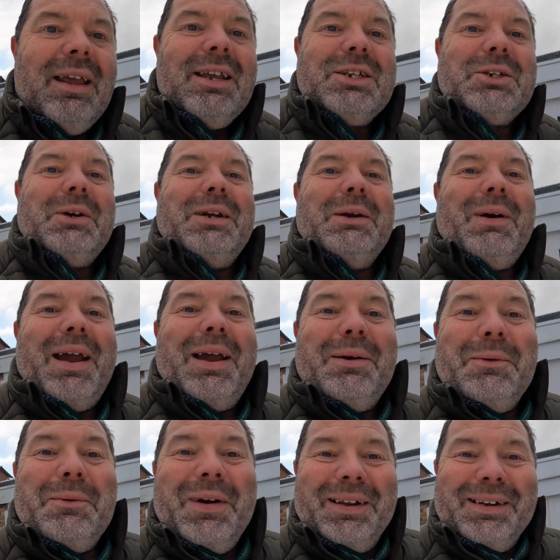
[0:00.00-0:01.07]
So anyway,
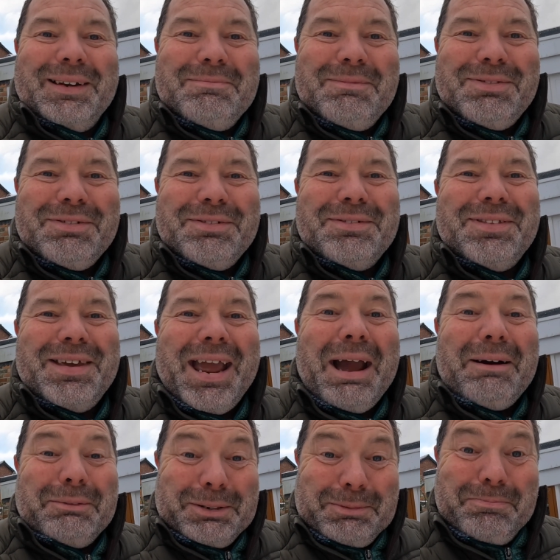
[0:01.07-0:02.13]
wheeled him through the
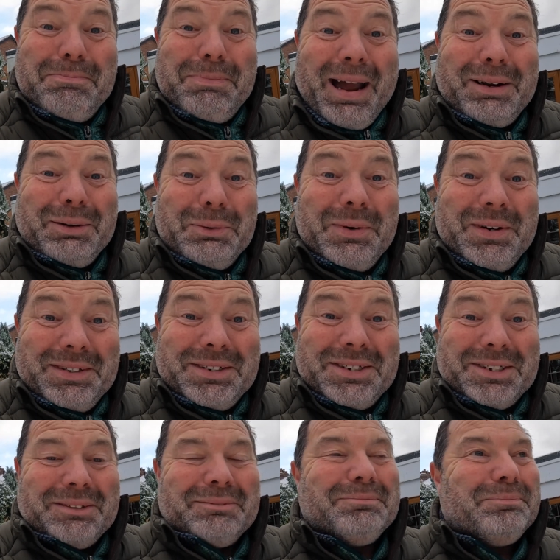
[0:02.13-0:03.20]
house
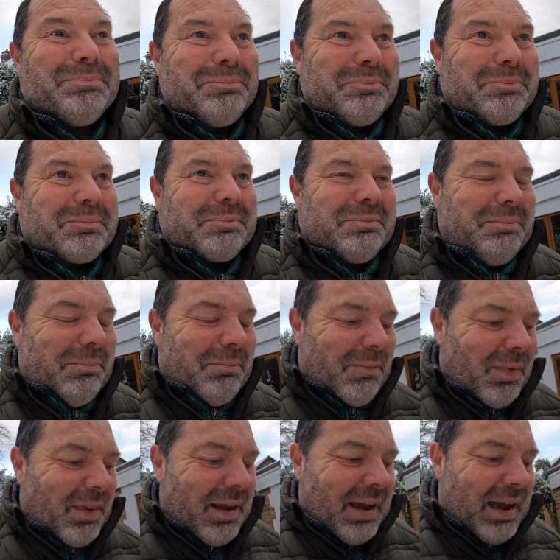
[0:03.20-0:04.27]
backwards
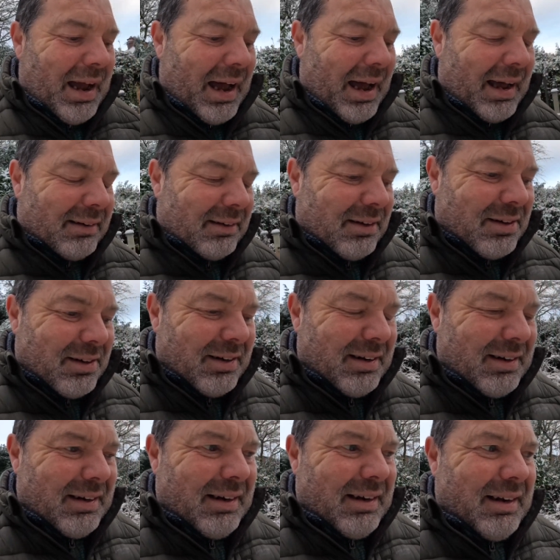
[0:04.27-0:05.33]
and
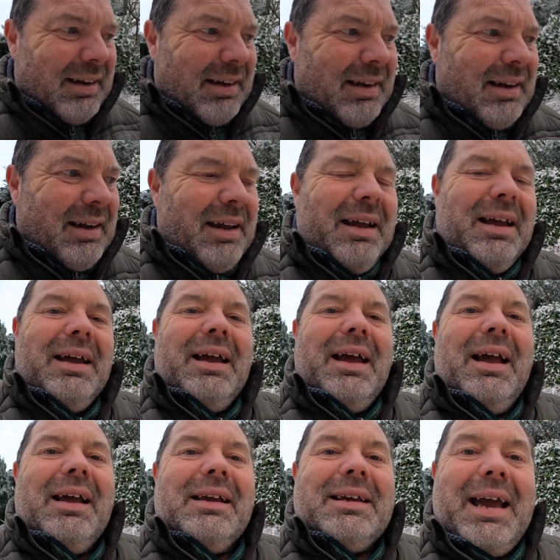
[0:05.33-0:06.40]

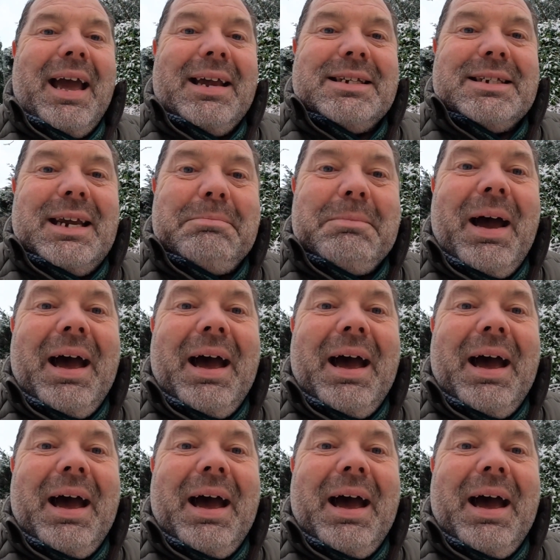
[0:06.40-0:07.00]
gets him